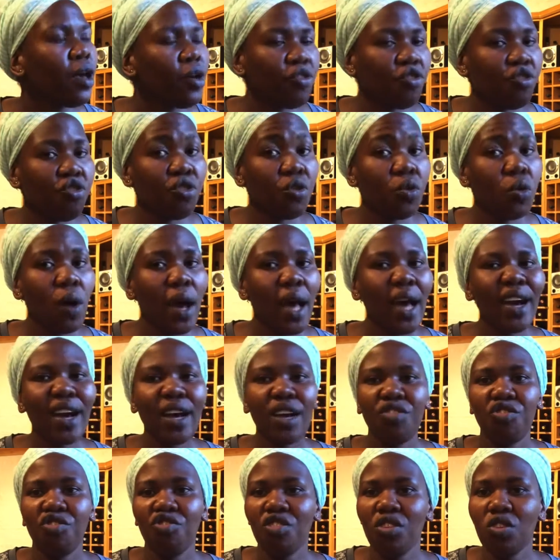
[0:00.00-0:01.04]
zvino
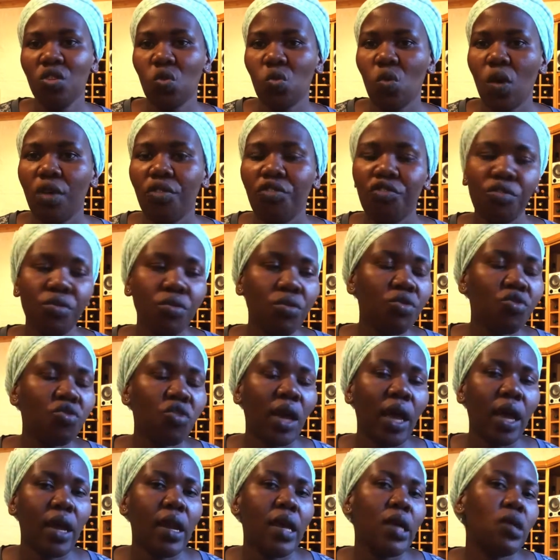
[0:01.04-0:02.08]
akazvinzwa, zvino
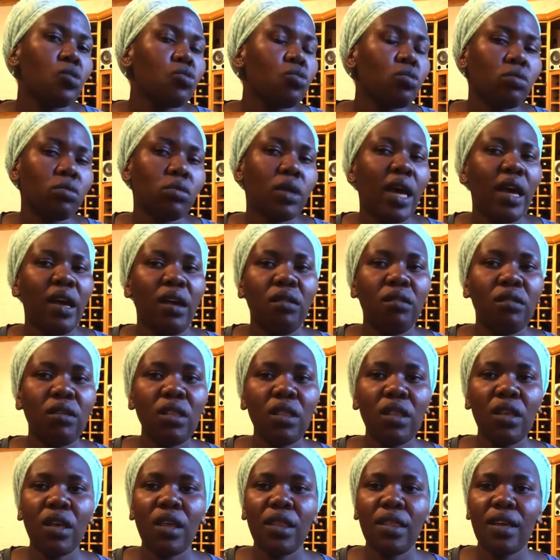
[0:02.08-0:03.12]
zvikadai. So I
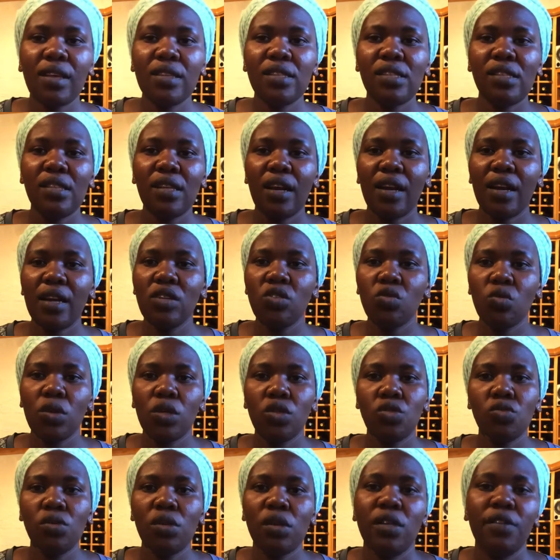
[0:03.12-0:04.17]
don't think that's the right
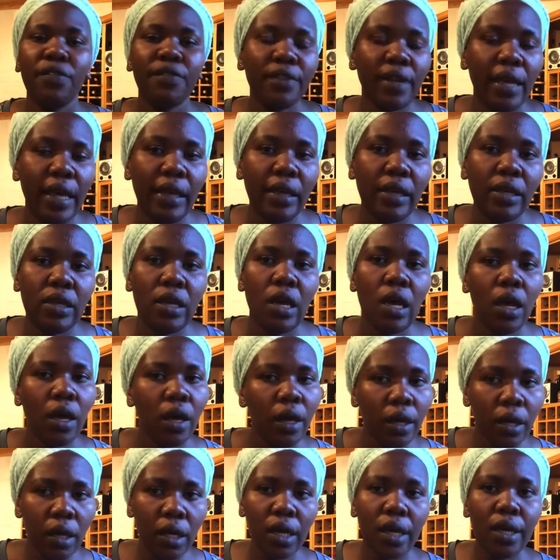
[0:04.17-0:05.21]
way to live, like
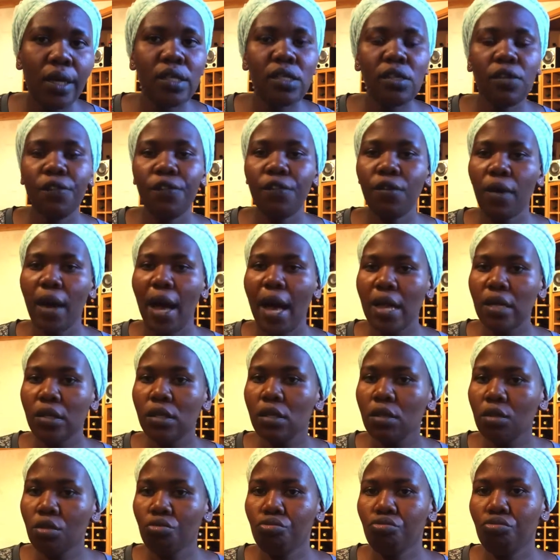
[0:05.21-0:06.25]
easy for us
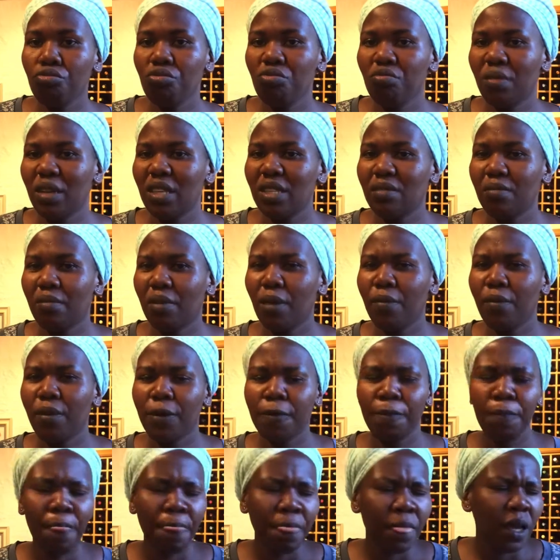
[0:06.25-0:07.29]
isusu
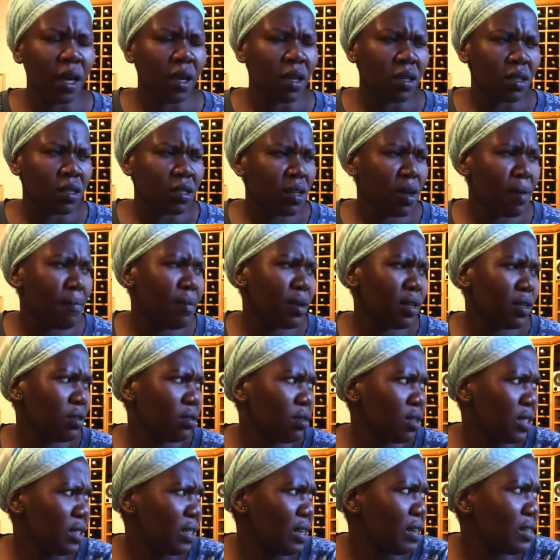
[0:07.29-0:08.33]
maZimbabwean.
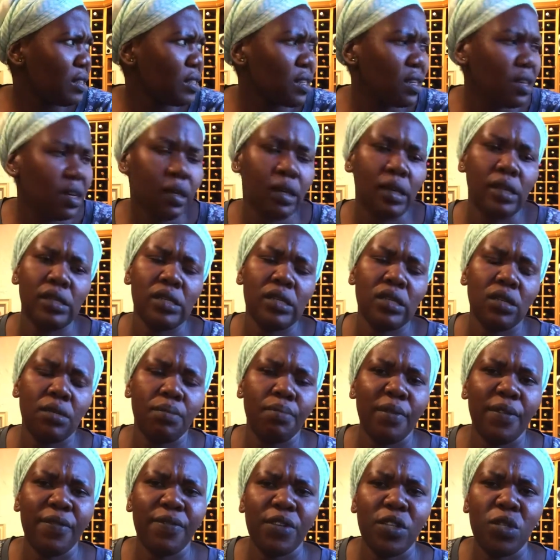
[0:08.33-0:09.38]
Somebody was asking, like,
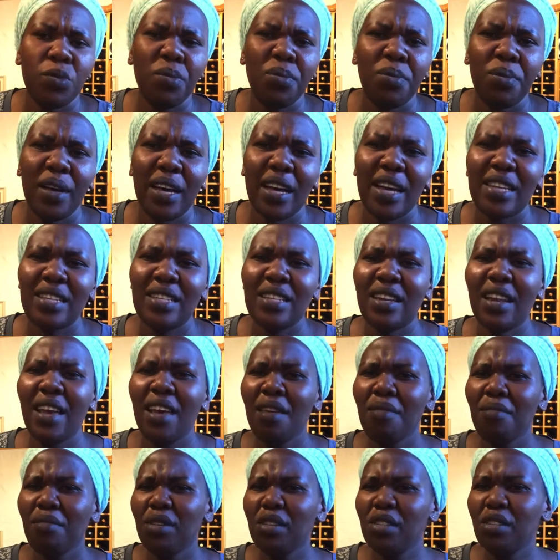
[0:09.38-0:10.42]
paFacebook akati
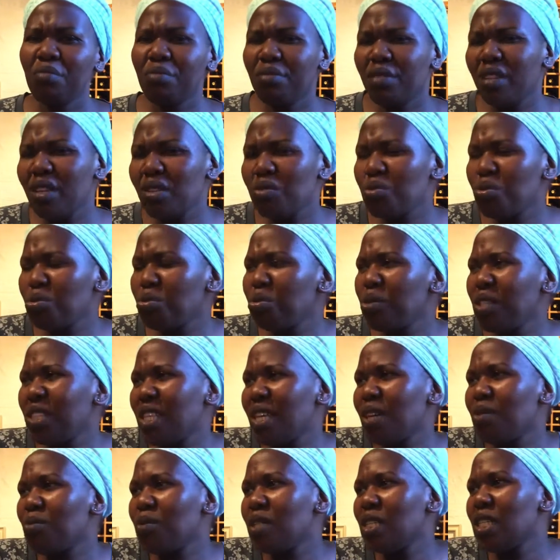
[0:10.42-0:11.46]
naini
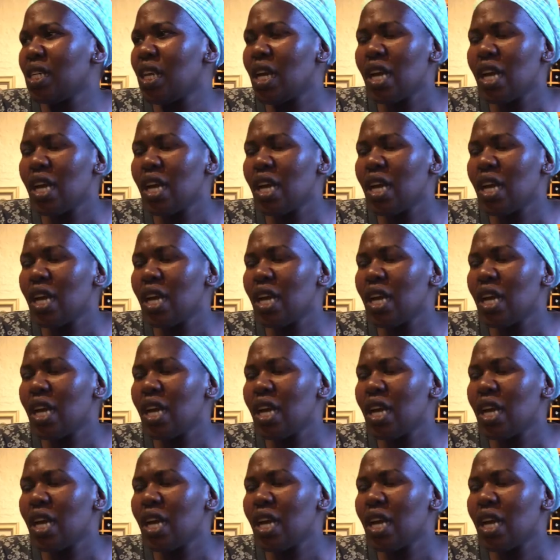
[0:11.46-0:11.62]
chimbonyatsoundiudzai kuti